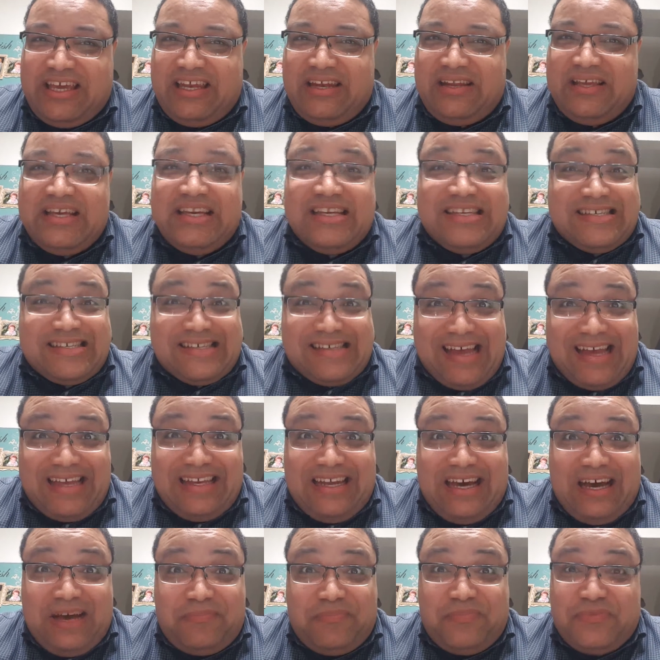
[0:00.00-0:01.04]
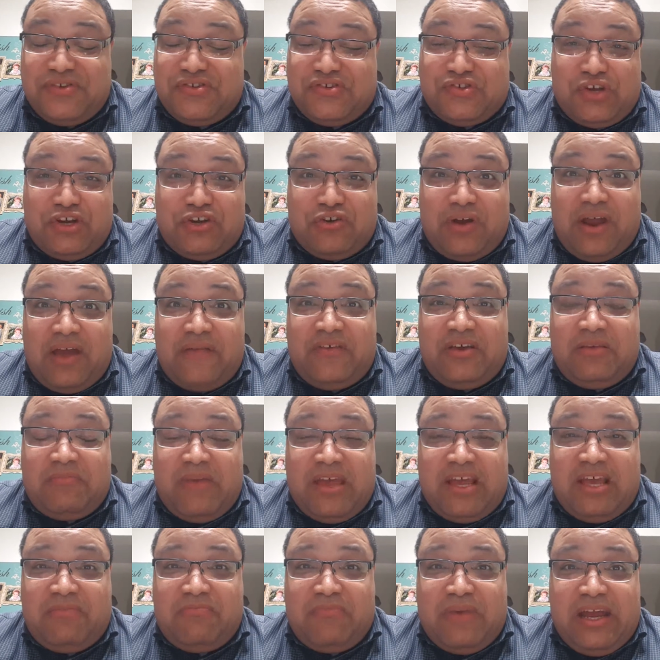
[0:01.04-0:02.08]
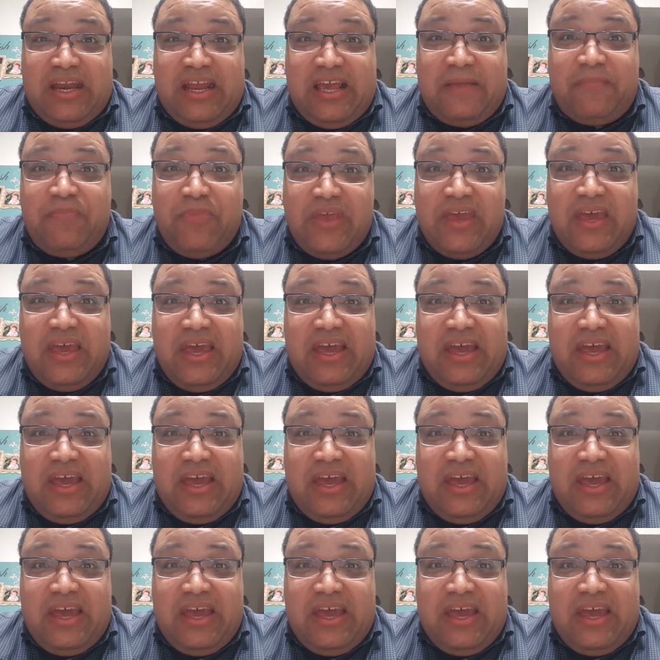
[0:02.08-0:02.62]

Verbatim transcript: it, sign up, start driving and making money.